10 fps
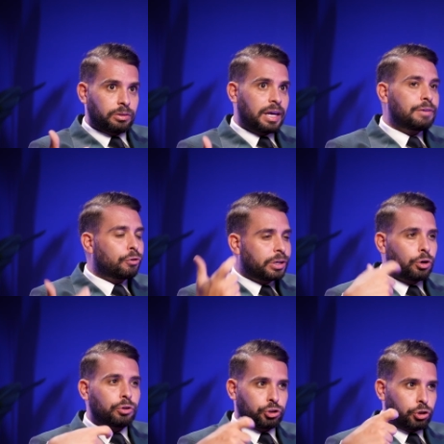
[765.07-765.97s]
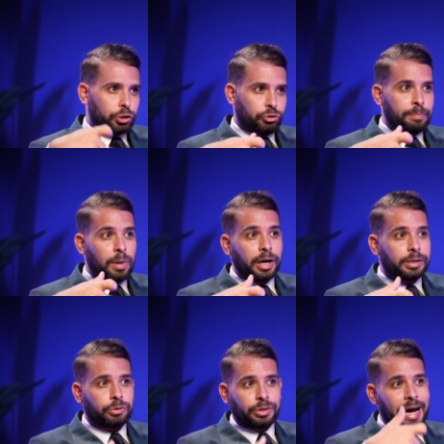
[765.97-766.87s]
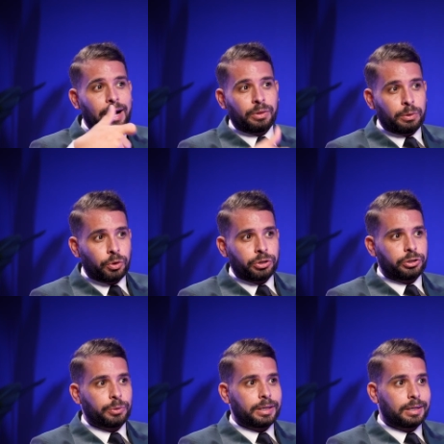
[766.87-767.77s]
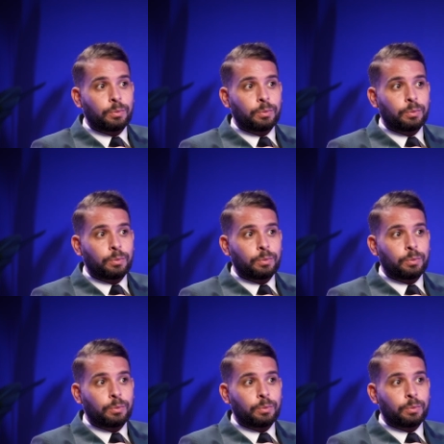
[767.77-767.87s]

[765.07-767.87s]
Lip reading: They've already got the structure in mind on how they want to do it,